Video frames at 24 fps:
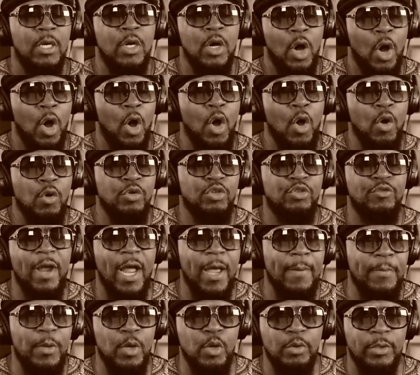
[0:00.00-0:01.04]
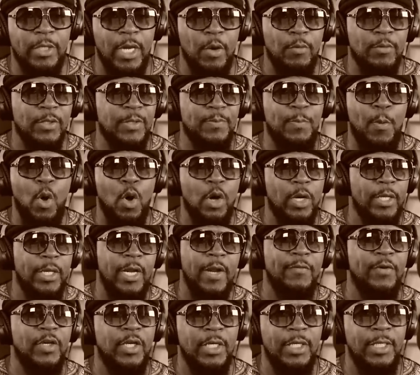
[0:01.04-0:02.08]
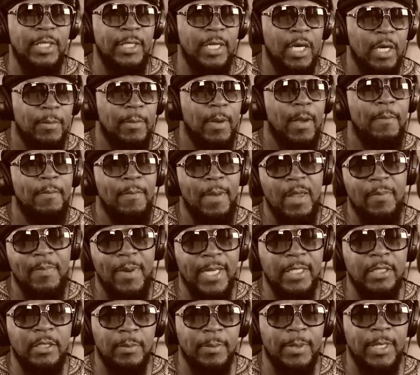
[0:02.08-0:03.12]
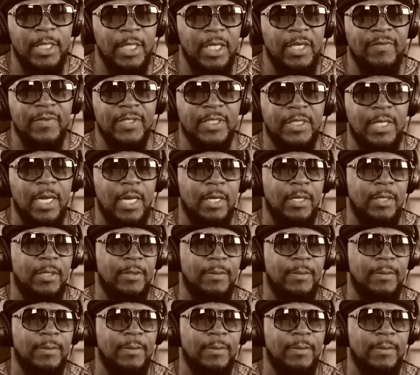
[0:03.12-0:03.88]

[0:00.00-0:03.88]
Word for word: Old dry milk that was spoiled and never cleaned up may possibly leave a stain.